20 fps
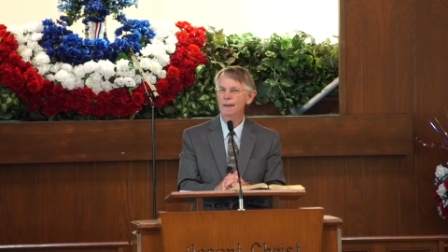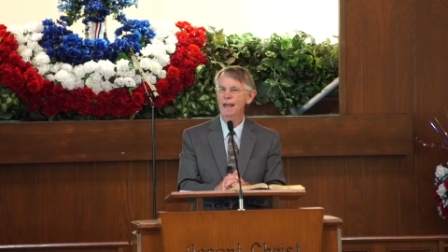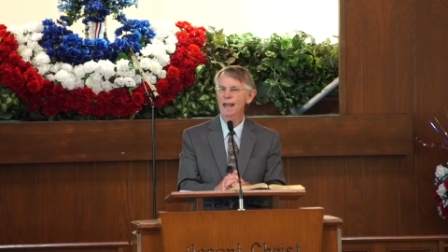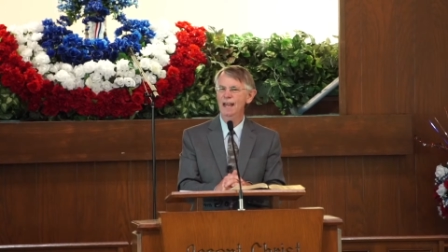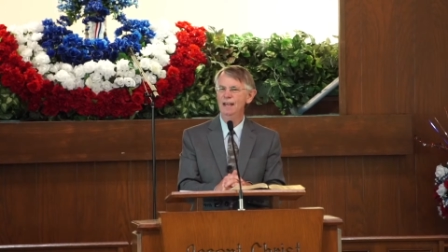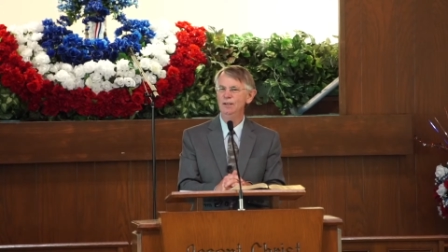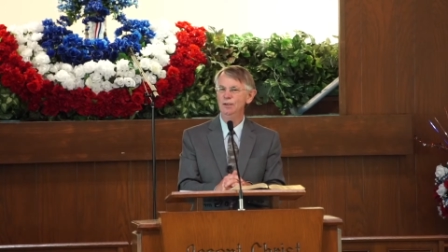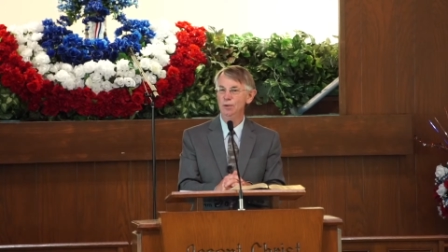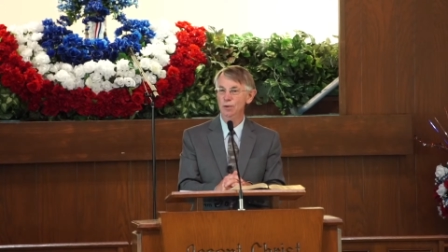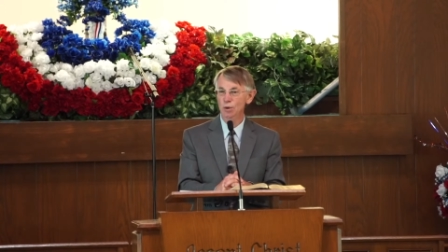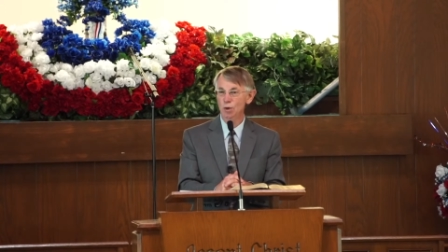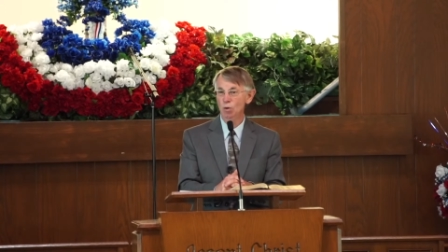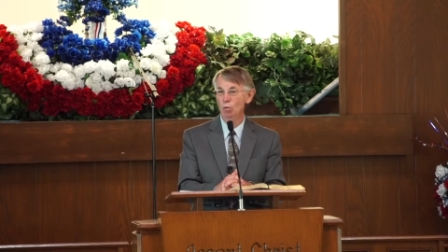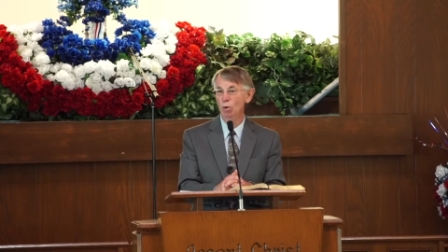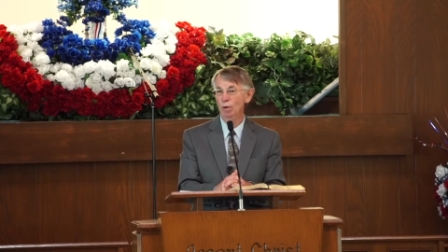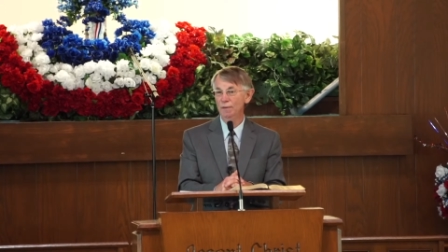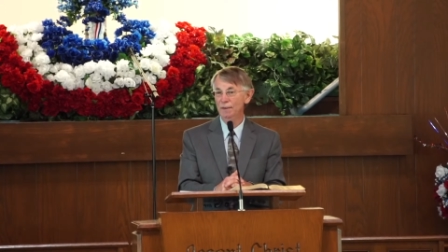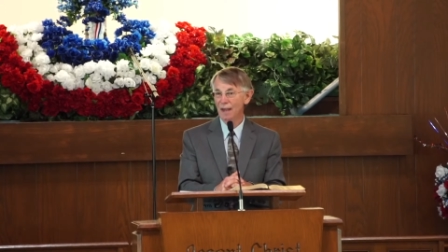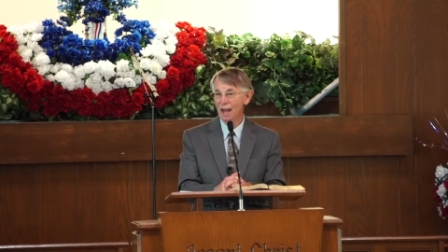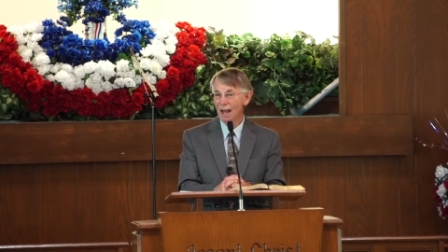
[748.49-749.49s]
and you
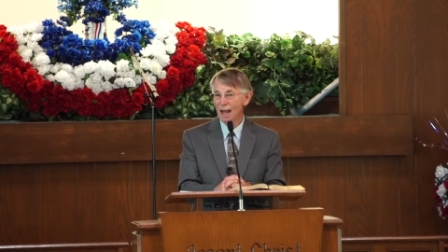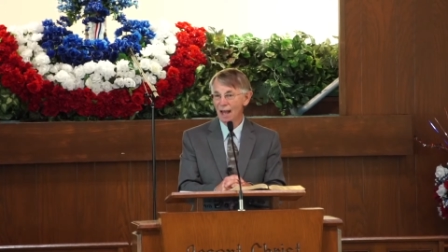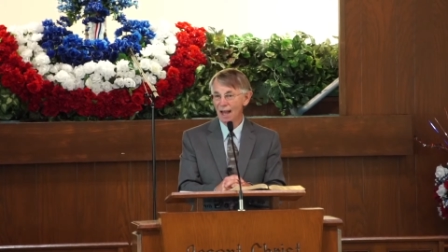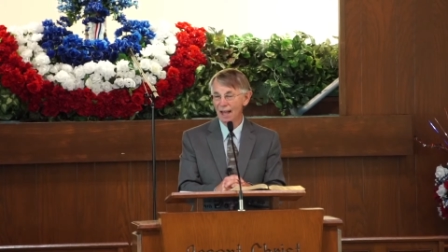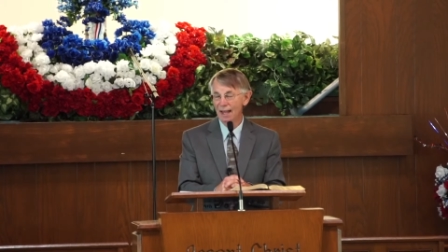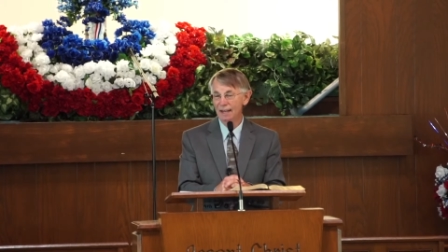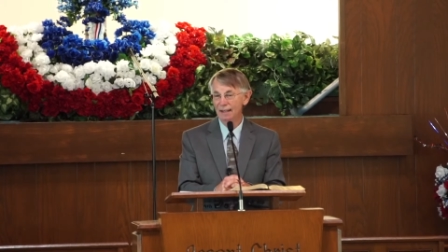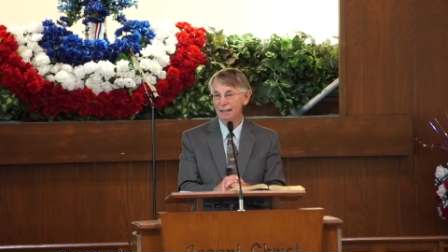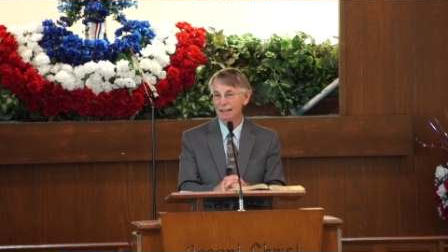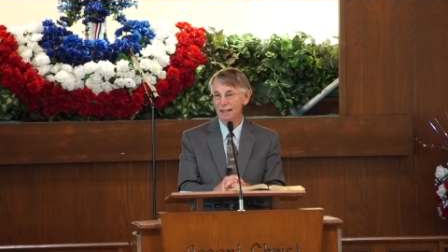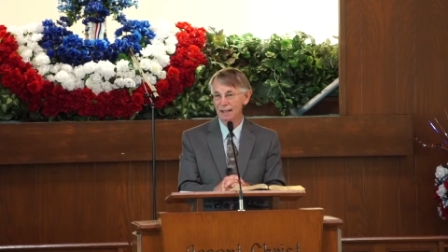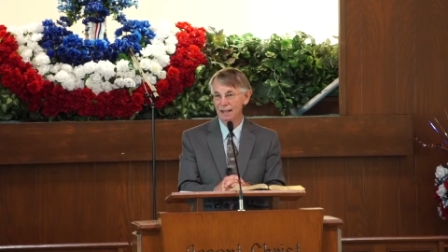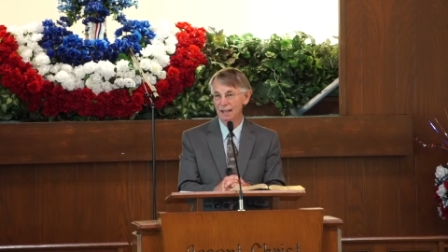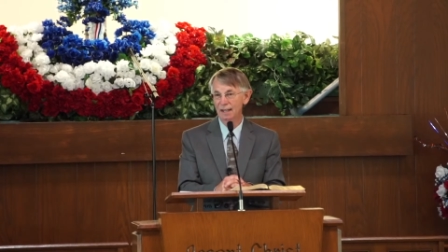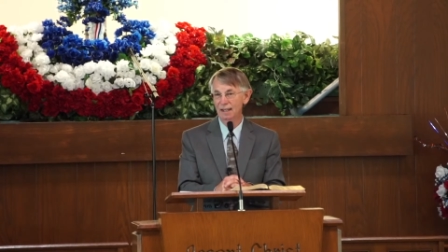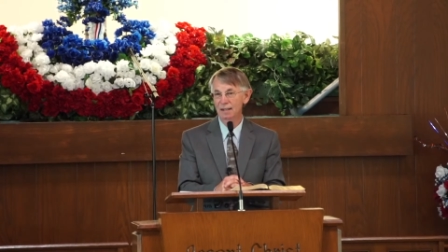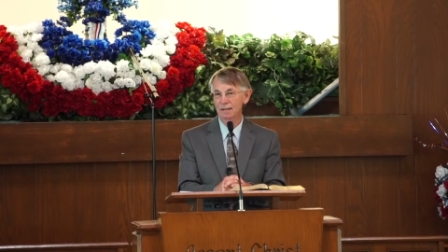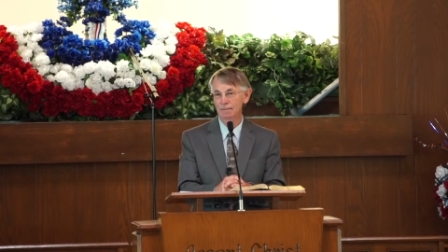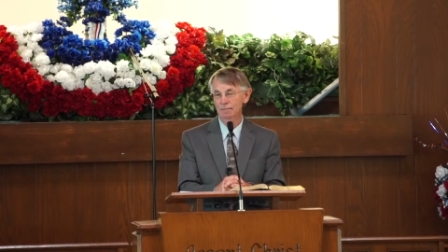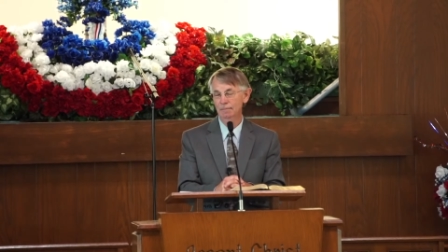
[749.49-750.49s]
will die,
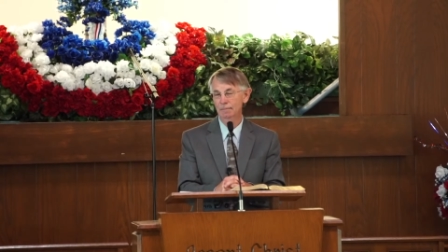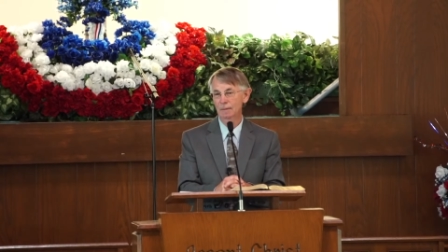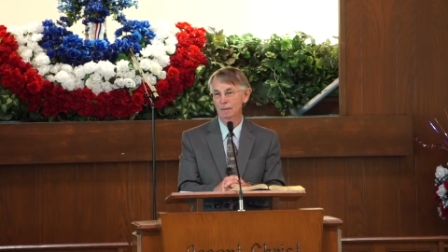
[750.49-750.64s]
king.